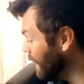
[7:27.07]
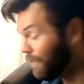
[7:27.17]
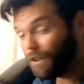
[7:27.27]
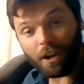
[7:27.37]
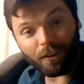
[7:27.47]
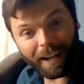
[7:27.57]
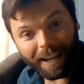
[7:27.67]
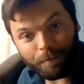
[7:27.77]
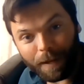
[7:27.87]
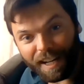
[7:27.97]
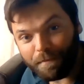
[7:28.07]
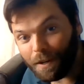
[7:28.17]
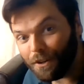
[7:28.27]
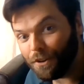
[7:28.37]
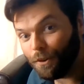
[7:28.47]
If you don't have peanut
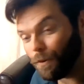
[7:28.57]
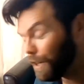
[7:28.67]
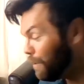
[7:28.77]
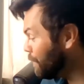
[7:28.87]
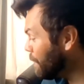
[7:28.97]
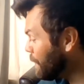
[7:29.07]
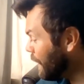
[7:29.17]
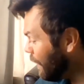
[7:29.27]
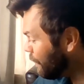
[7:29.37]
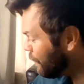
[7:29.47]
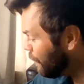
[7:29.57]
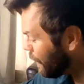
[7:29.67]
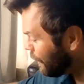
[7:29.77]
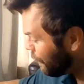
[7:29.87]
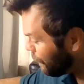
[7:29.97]
butter or you want to use something else, you
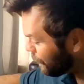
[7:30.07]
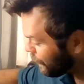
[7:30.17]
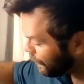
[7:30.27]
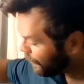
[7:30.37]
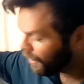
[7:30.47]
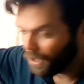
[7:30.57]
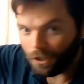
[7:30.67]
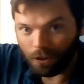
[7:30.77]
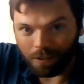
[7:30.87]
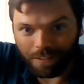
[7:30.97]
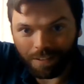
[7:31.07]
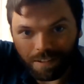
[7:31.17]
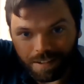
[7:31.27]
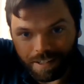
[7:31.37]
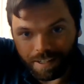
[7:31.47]
can use
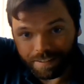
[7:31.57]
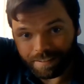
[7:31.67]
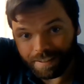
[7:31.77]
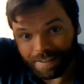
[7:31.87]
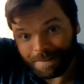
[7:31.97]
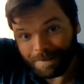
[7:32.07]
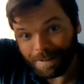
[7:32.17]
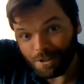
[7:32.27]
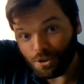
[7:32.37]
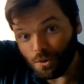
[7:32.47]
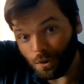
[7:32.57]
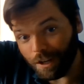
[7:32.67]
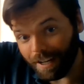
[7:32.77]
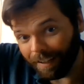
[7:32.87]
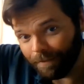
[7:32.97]
this
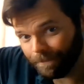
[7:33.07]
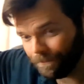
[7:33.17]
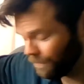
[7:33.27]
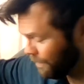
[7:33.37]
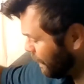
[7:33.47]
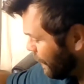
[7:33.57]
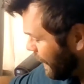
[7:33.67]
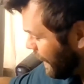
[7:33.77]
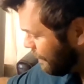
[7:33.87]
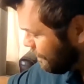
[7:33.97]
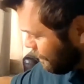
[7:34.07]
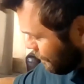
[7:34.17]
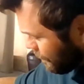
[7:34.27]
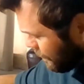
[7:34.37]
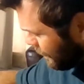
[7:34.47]
shortening. Okay.
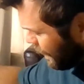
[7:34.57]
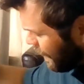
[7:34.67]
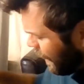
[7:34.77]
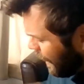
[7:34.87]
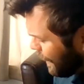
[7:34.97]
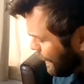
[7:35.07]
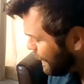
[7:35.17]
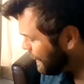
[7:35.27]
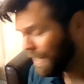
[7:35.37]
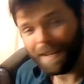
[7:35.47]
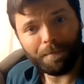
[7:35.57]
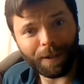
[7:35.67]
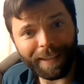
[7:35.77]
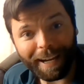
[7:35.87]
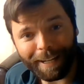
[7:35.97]

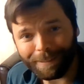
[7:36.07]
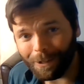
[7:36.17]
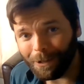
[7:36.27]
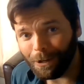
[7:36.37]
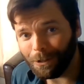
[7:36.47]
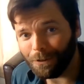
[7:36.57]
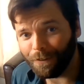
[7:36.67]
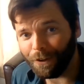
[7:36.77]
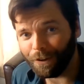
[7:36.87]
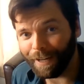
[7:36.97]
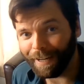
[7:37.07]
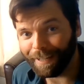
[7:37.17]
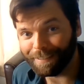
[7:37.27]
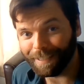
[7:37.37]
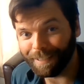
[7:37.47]
But that gets all over your
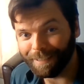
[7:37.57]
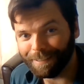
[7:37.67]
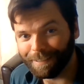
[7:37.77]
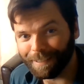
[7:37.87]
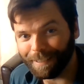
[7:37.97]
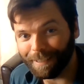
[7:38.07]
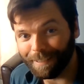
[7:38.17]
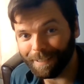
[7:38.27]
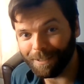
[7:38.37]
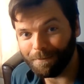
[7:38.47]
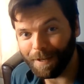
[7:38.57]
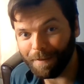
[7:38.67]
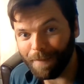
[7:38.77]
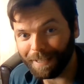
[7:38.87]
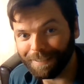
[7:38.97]
hands and is a little
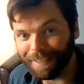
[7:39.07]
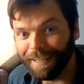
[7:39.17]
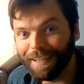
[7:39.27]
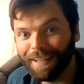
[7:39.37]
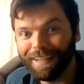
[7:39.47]
bit messy.